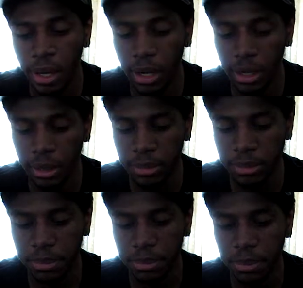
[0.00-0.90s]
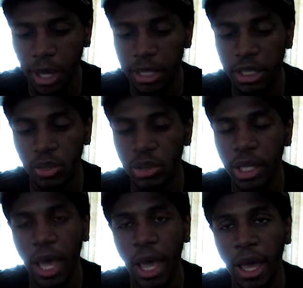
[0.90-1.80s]
I didn't
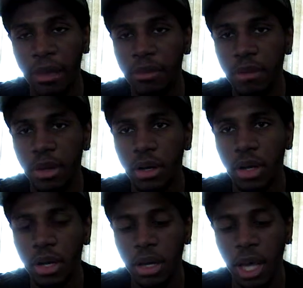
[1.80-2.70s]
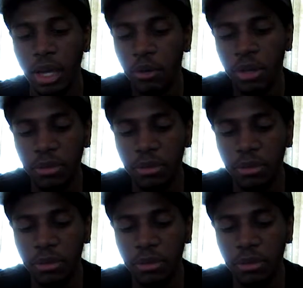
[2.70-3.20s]
really